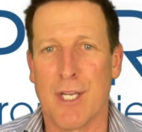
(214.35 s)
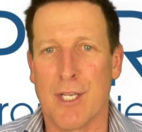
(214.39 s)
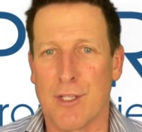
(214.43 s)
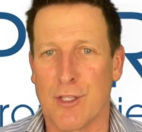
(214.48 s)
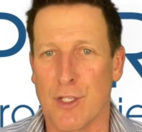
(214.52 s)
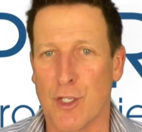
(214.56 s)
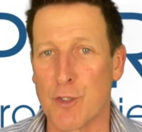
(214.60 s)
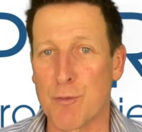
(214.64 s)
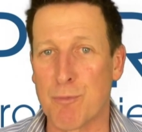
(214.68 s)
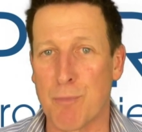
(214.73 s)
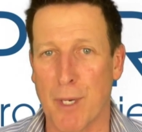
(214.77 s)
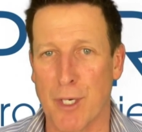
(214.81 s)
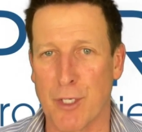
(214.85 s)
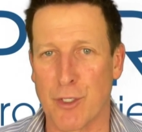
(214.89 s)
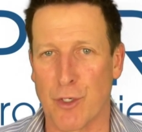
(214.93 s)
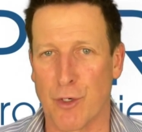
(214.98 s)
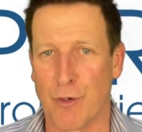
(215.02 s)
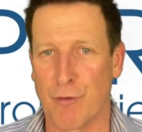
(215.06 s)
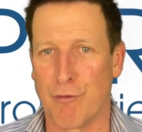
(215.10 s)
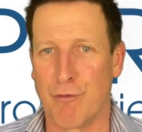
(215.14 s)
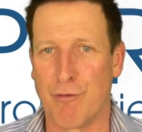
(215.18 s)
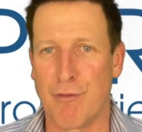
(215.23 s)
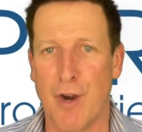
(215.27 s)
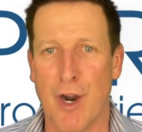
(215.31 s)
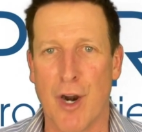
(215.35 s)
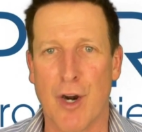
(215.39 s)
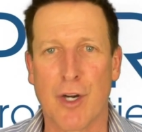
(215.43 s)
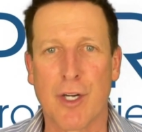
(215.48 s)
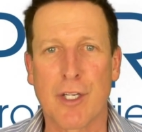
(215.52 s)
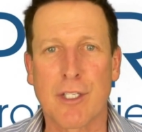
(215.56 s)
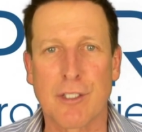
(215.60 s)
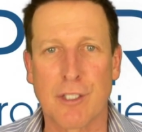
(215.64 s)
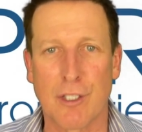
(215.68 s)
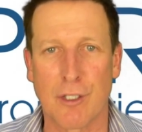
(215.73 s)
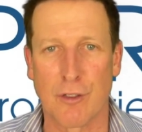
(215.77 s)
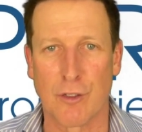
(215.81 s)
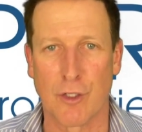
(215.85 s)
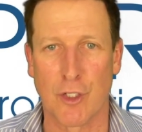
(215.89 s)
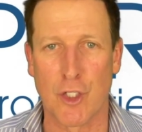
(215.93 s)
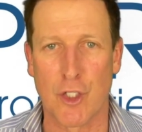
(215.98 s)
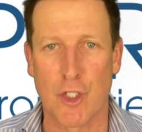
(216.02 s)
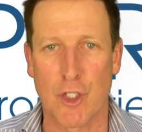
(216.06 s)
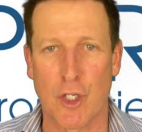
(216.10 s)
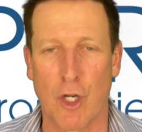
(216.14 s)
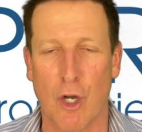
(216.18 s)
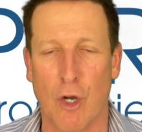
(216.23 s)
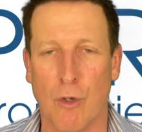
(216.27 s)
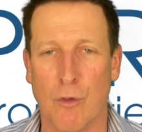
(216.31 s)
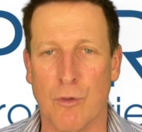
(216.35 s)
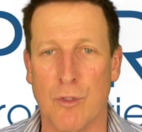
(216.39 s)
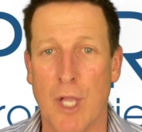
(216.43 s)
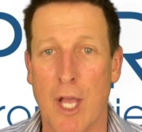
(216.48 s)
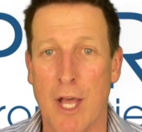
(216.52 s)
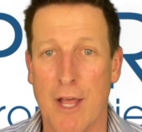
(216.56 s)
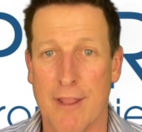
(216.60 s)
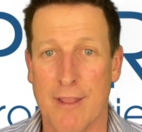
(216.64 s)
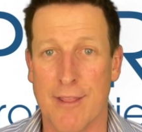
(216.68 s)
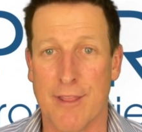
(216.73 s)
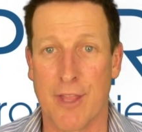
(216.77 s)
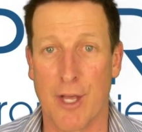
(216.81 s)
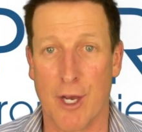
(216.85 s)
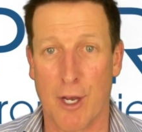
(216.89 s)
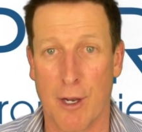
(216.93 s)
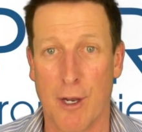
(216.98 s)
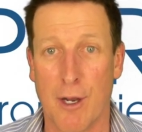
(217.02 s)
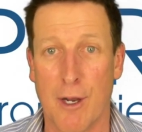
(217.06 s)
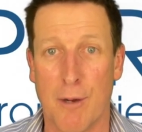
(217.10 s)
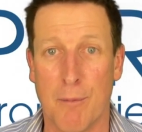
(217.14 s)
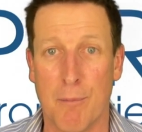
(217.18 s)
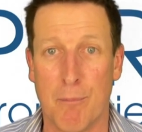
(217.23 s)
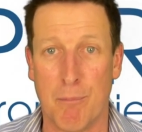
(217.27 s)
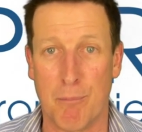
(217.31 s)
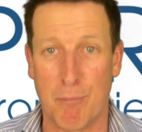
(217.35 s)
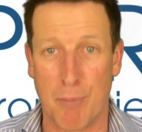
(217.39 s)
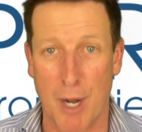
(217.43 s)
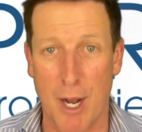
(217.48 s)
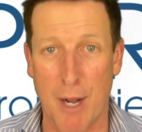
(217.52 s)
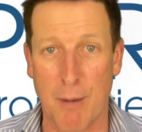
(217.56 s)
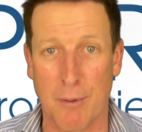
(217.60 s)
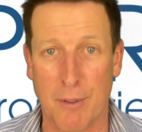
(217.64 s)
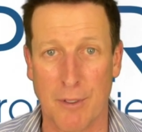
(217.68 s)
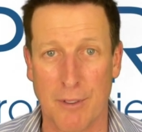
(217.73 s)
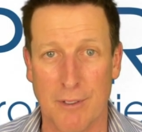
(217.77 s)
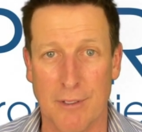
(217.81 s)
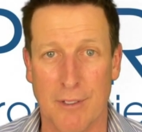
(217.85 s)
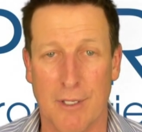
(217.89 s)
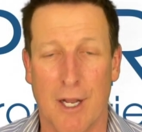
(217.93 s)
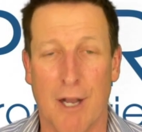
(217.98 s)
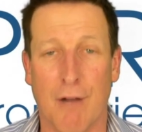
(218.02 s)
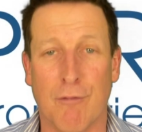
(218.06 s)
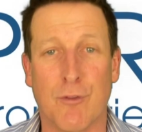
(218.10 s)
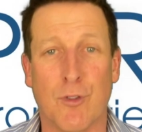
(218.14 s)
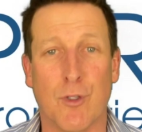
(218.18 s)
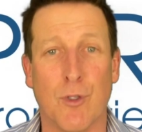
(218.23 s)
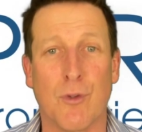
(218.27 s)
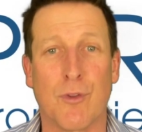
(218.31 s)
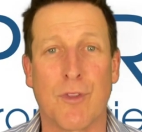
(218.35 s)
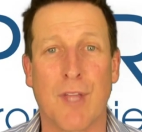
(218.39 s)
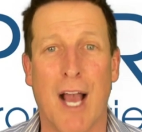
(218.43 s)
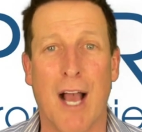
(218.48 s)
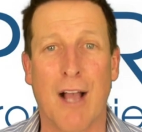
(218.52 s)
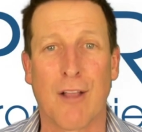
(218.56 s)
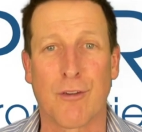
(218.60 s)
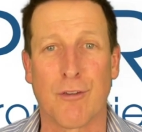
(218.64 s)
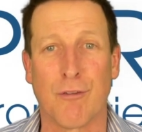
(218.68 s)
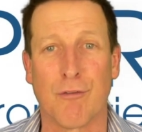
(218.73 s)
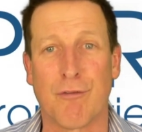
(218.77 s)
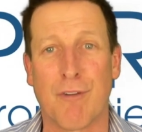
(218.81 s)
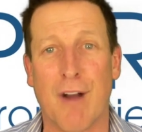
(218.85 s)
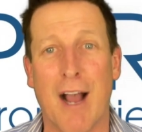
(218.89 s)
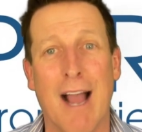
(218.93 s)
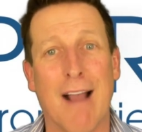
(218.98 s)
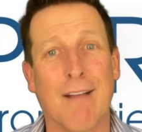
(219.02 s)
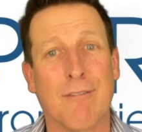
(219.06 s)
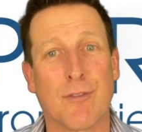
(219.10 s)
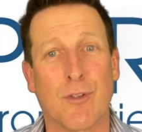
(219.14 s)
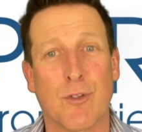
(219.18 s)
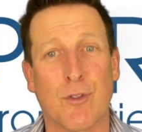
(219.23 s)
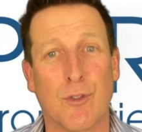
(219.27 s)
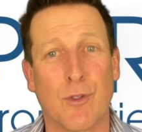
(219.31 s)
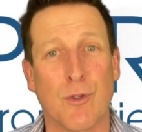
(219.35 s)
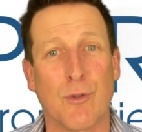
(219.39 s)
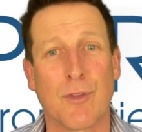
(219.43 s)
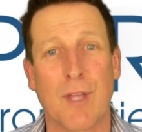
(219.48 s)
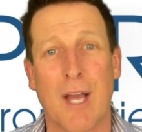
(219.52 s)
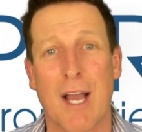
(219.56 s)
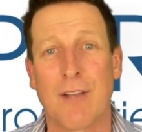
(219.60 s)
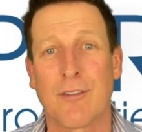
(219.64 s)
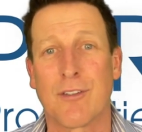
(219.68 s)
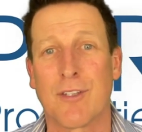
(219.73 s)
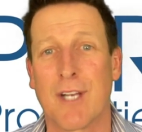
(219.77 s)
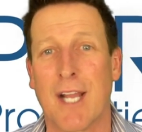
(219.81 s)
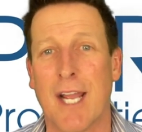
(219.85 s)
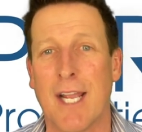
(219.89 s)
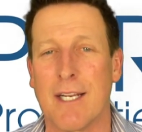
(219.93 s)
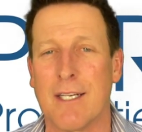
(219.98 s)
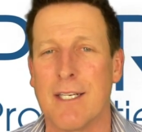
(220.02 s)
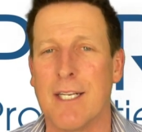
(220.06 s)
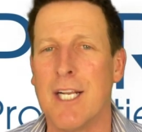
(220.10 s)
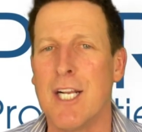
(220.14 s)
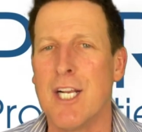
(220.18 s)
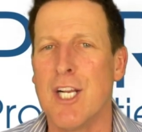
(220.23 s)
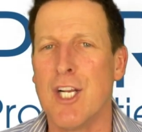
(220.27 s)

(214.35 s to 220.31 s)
This picture very clearly shows the bubble of 2005 through 2008.